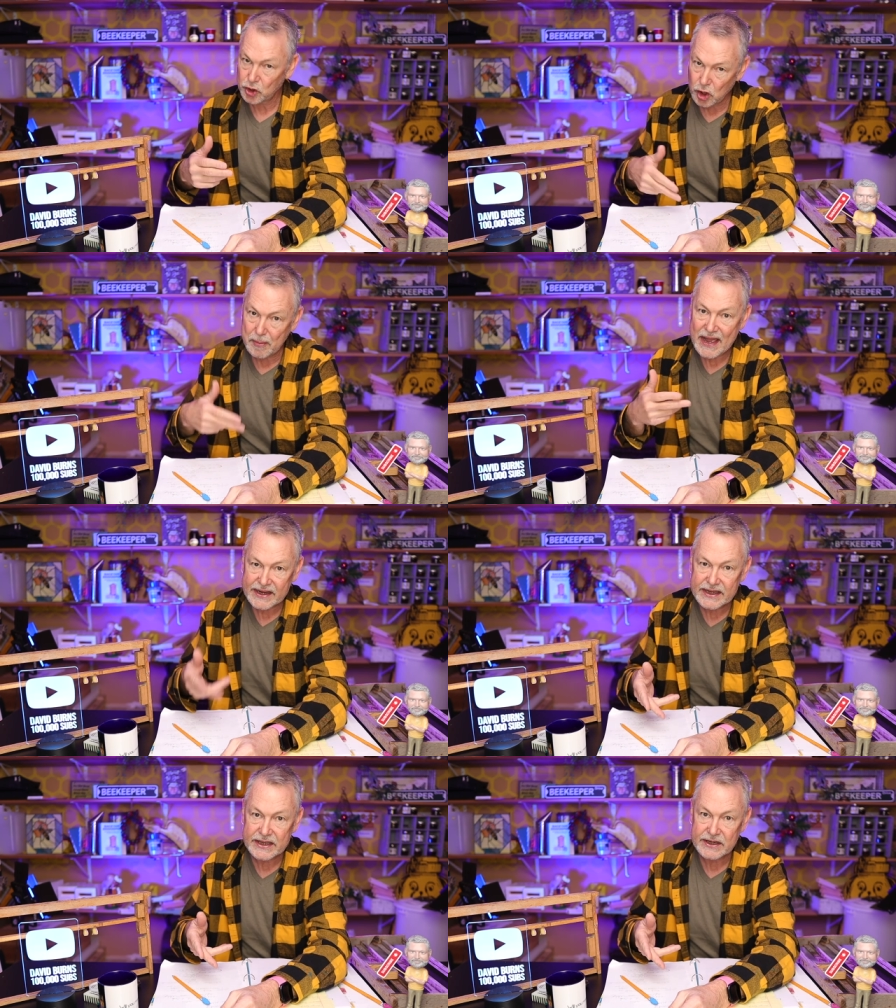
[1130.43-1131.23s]
Go
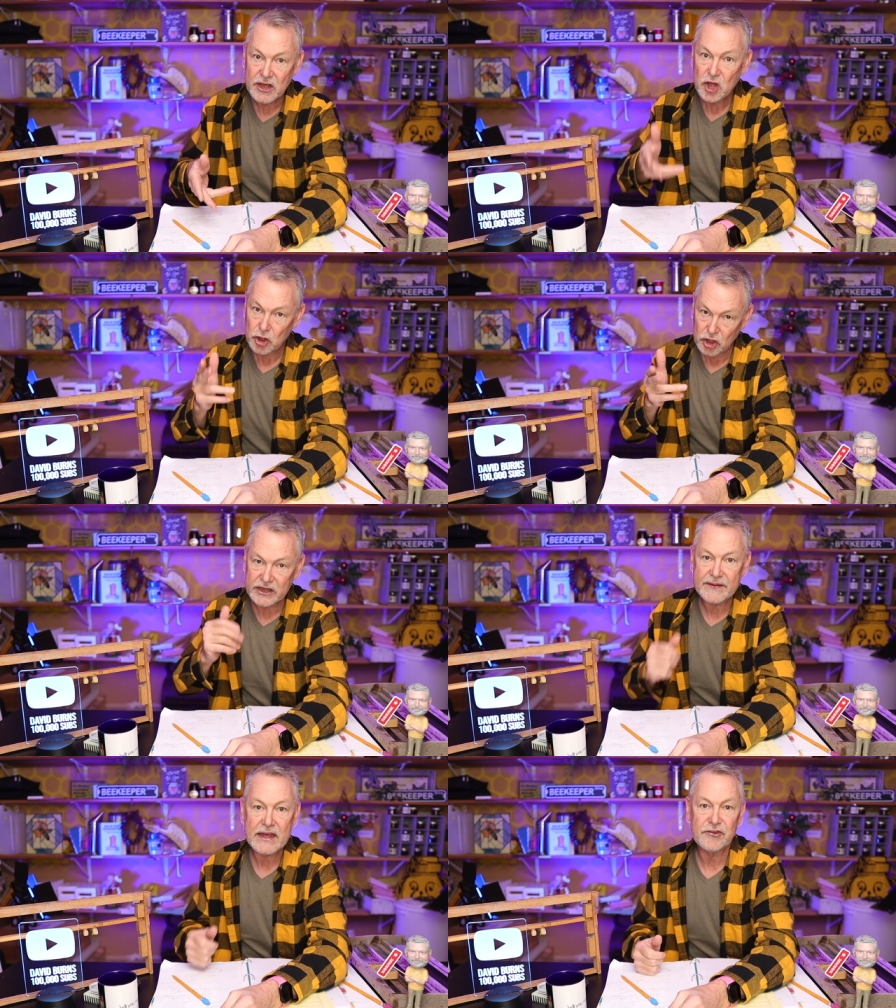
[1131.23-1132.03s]
back in,
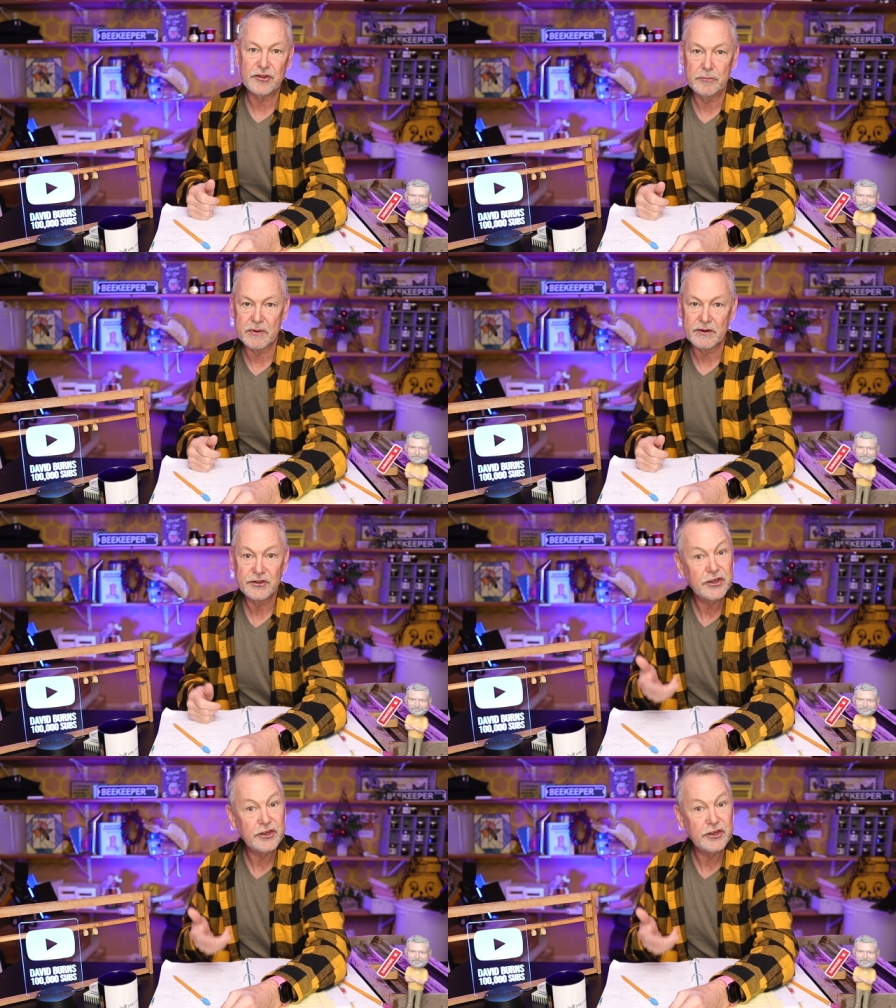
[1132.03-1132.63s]
look in that super.